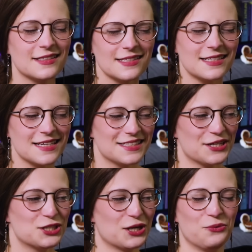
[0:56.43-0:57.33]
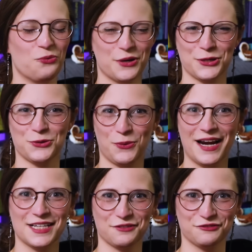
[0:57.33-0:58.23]
this is such a weird
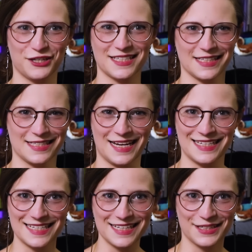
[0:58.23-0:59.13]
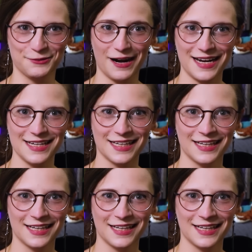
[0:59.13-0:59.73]
way to phrase this idea, right?